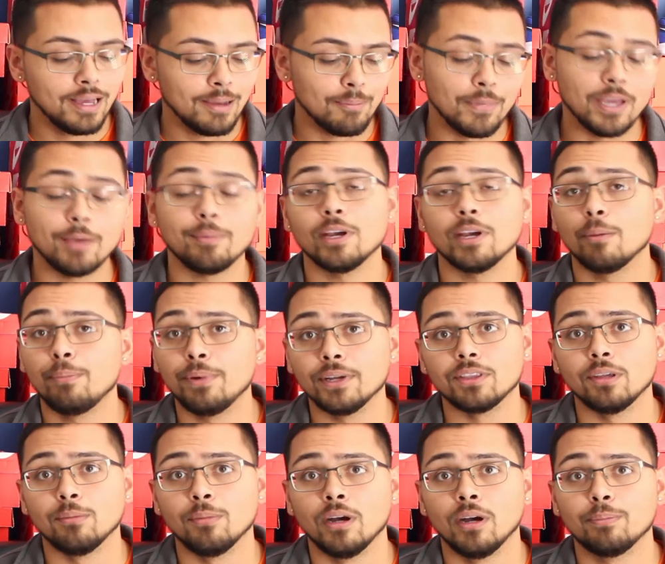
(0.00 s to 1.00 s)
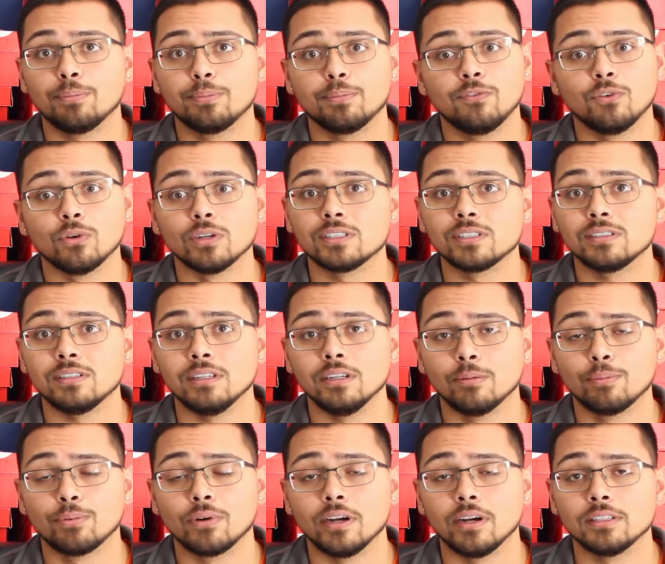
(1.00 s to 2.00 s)
maybe I'll pick them up for a
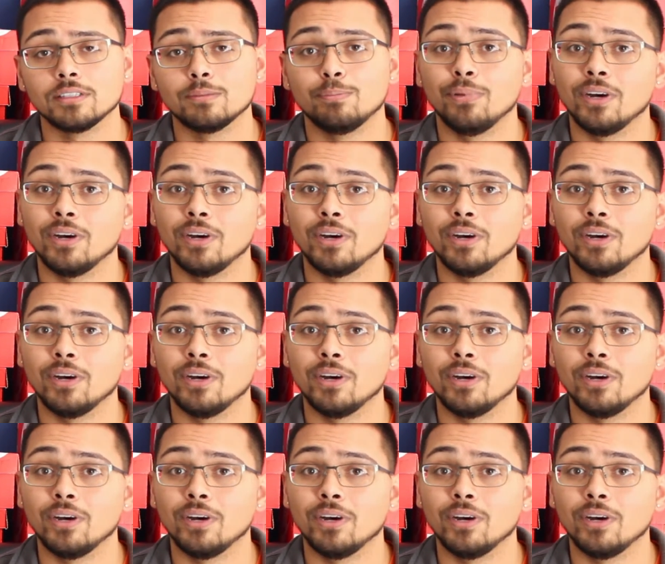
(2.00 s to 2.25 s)
steal price,